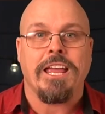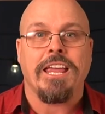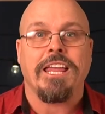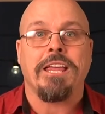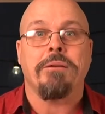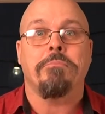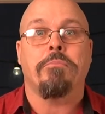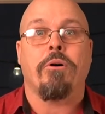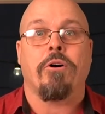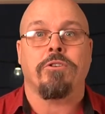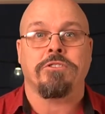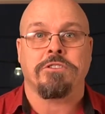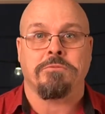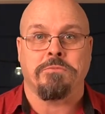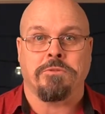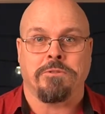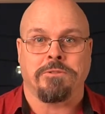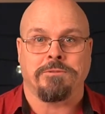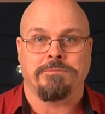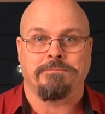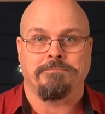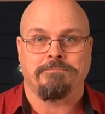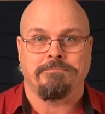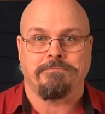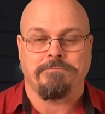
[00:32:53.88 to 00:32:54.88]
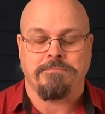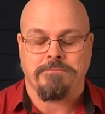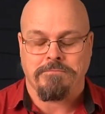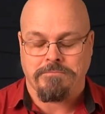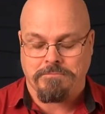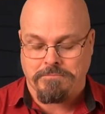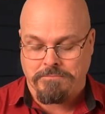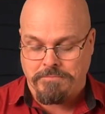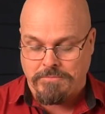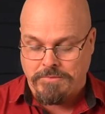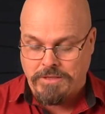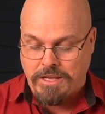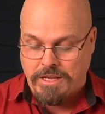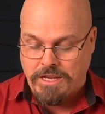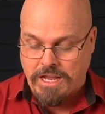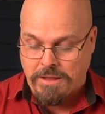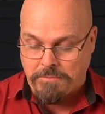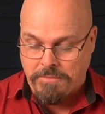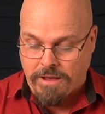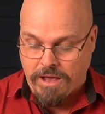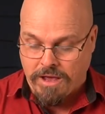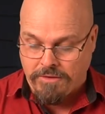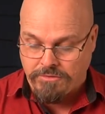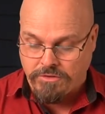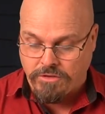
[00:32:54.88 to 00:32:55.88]
impossible. They
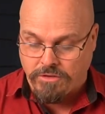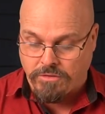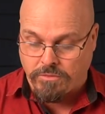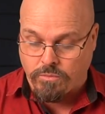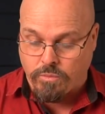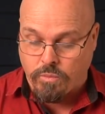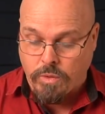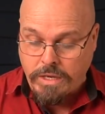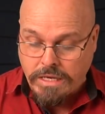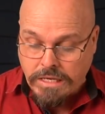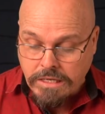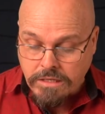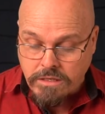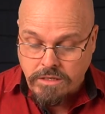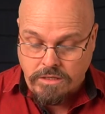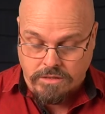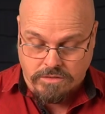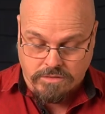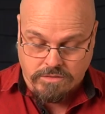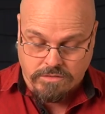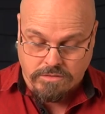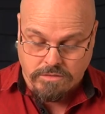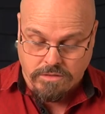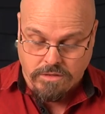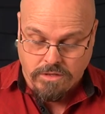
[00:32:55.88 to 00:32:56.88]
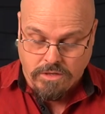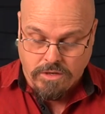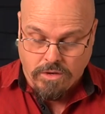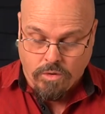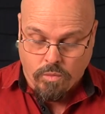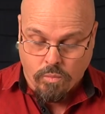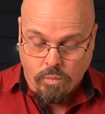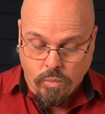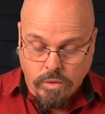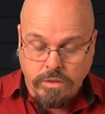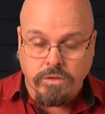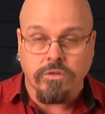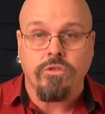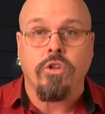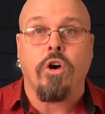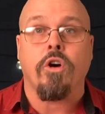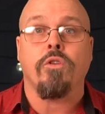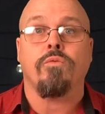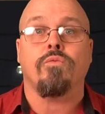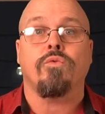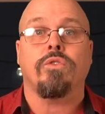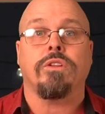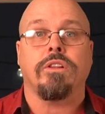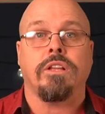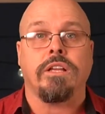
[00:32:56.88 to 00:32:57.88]
come after you. Wickedness will
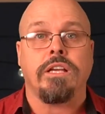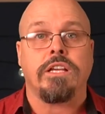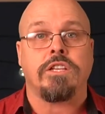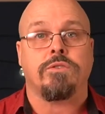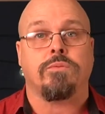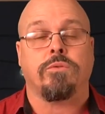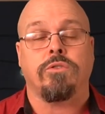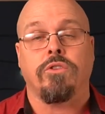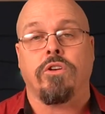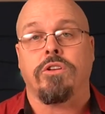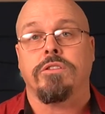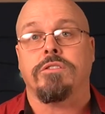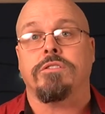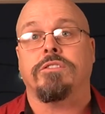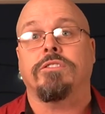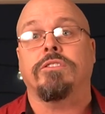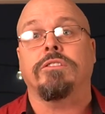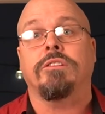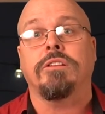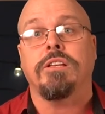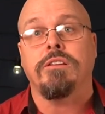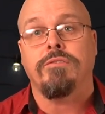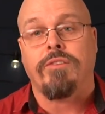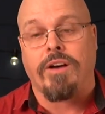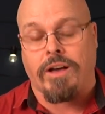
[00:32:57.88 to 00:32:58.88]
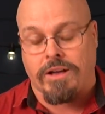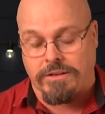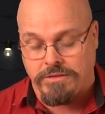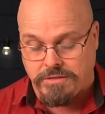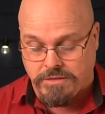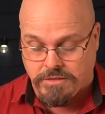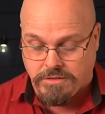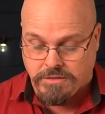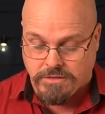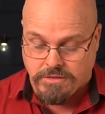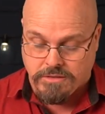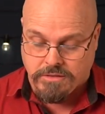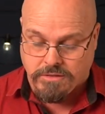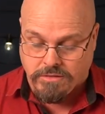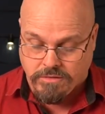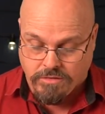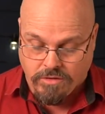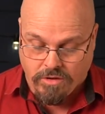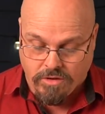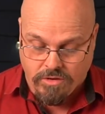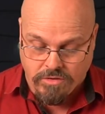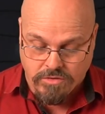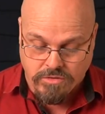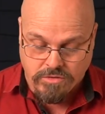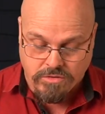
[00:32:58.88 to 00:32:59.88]
not release, will not deliver
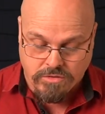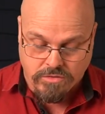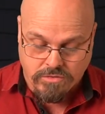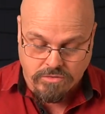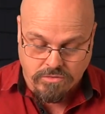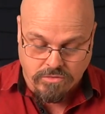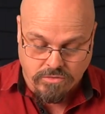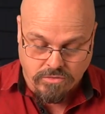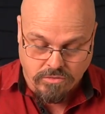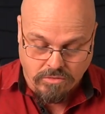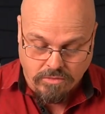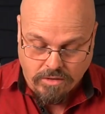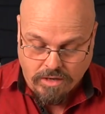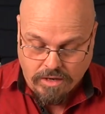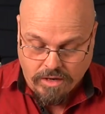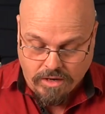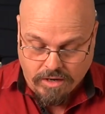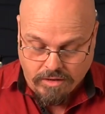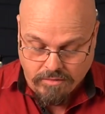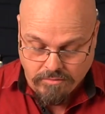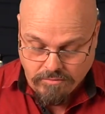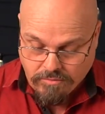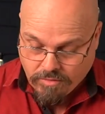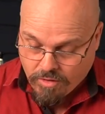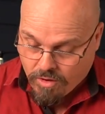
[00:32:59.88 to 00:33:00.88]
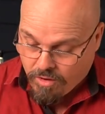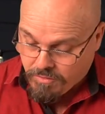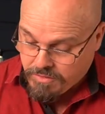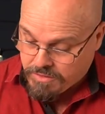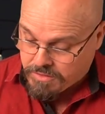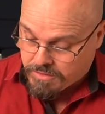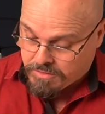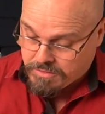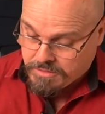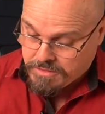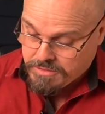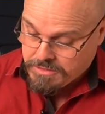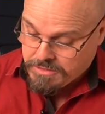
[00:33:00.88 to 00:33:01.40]
those who are involved in it.